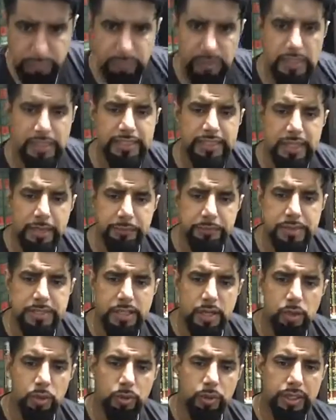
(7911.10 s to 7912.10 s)
Yep,
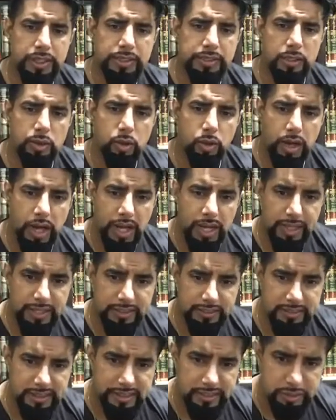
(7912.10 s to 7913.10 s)
so in the Quran
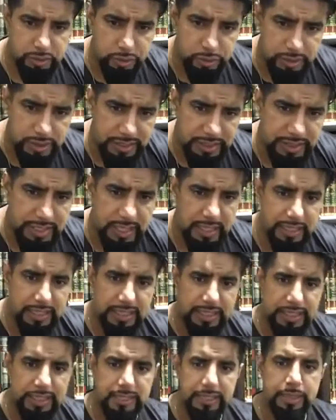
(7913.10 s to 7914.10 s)
it says, Yudnina
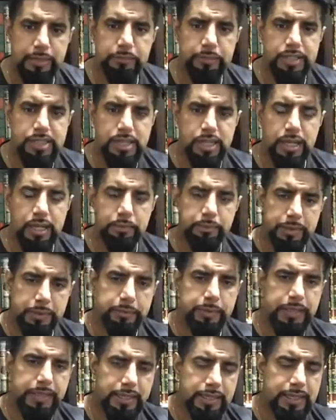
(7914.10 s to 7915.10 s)
alayhinna min
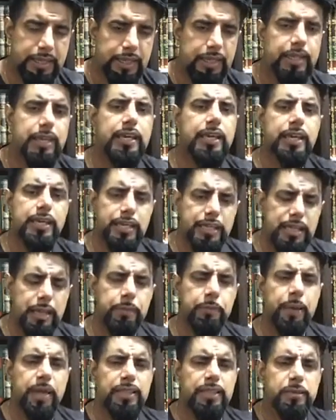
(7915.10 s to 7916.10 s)
jalabibihinna.
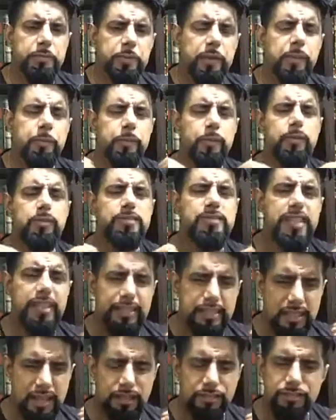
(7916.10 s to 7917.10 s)
Yep, and the people said,
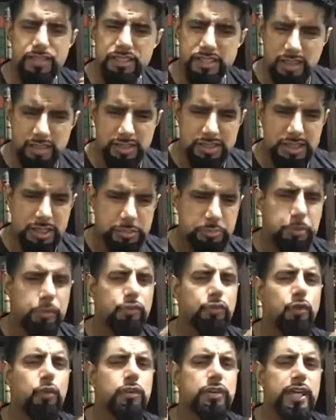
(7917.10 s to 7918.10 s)
I've discussed this
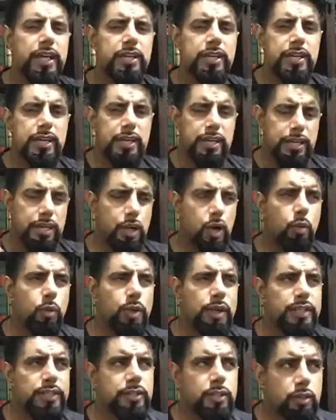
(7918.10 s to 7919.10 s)
before, that nowhere
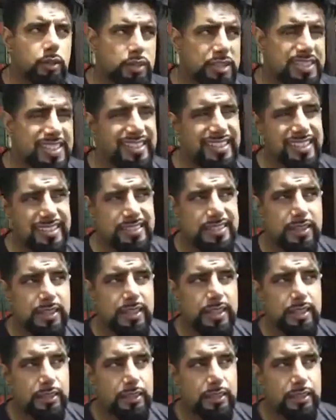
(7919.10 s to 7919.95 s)
in the, you see, this is the thing,